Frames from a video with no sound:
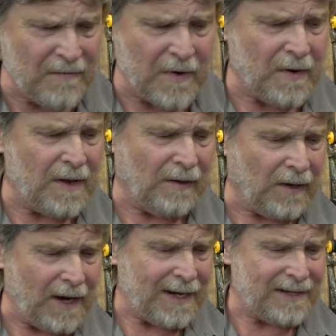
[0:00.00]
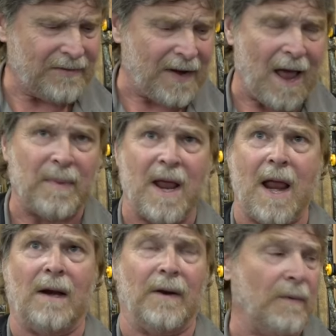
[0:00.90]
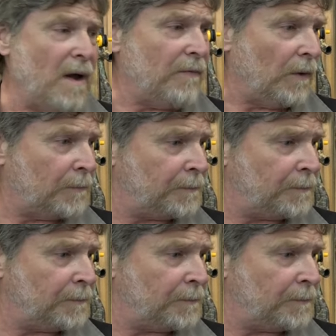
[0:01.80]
very light, snappy handling rifle.